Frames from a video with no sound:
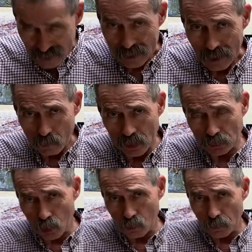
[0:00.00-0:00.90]
I want to
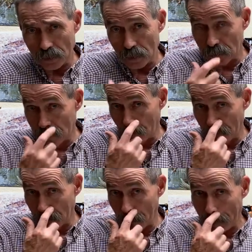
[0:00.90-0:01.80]
talk with you a little
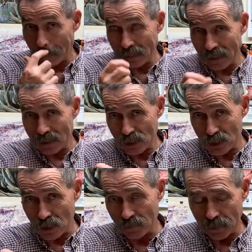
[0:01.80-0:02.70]
bit about
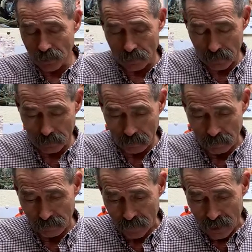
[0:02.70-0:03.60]
AS700.
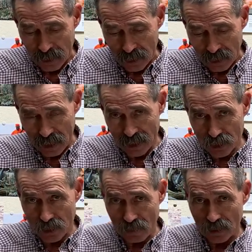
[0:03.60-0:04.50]

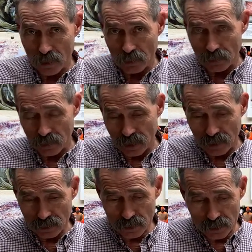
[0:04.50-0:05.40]
AS700
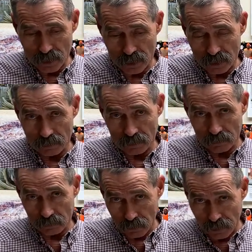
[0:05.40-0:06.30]
is
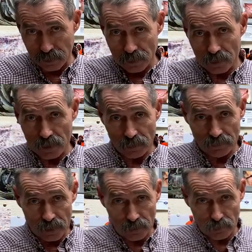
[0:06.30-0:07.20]
cleared to
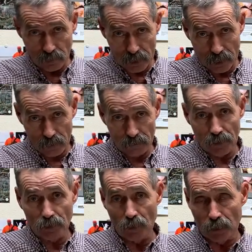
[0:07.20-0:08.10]
feed
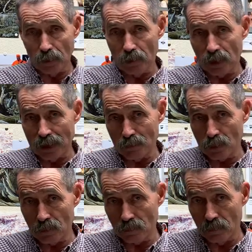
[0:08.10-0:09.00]
350 milligrams
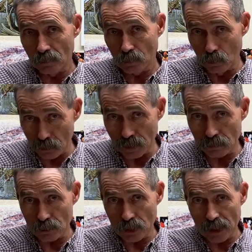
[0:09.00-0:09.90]
of
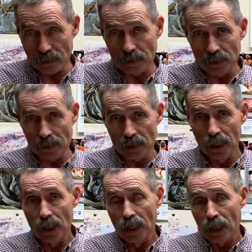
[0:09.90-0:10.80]
chlortetracycline
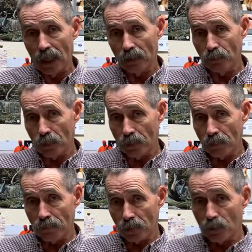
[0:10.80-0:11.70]
and
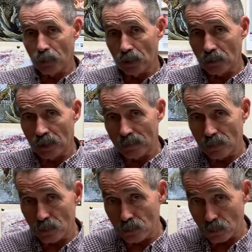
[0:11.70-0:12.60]
350
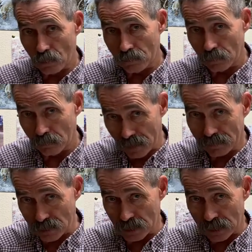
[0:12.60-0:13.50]
milligrams of
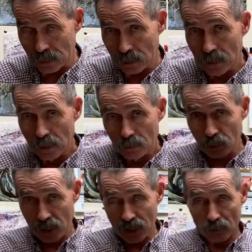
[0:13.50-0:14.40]
sulfamethazine to
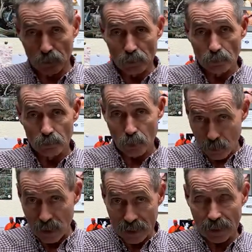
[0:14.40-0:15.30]
an animal per
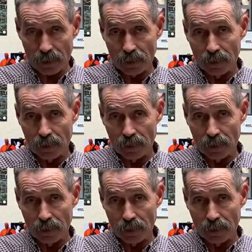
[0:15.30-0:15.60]
day.